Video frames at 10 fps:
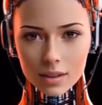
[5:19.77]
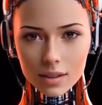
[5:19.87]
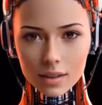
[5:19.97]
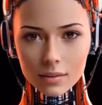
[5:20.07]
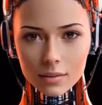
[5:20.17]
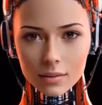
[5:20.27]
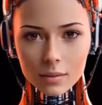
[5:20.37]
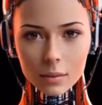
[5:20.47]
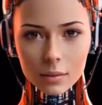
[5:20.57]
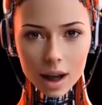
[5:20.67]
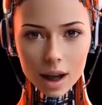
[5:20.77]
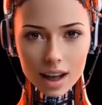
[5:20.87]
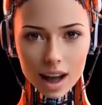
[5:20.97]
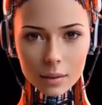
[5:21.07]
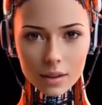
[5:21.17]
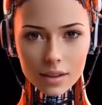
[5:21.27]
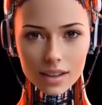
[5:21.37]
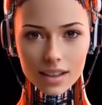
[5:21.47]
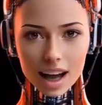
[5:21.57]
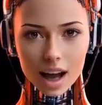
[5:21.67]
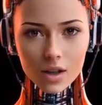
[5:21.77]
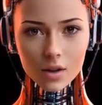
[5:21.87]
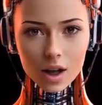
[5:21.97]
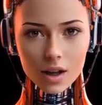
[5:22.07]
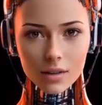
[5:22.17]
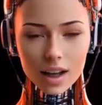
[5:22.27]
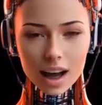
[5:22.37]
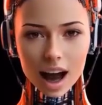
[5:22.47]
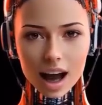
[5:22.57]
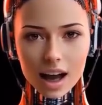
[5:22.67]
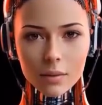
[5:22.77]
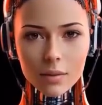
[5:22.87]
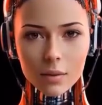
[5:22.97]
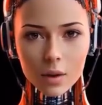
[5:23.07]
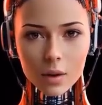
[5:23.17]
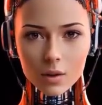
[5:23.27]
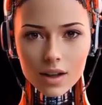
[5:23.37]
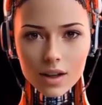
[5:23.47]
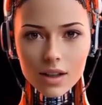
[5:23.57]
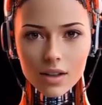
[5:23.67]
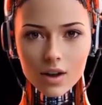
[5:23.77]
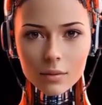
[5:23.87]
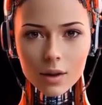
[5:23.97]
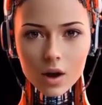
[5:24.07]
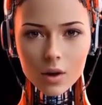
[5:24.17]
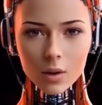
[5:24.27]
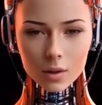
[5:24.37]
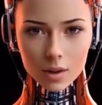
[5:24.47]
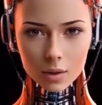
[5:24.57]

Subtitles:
serenely in microgravity can have a way of making one nostalgic for simple pleasures,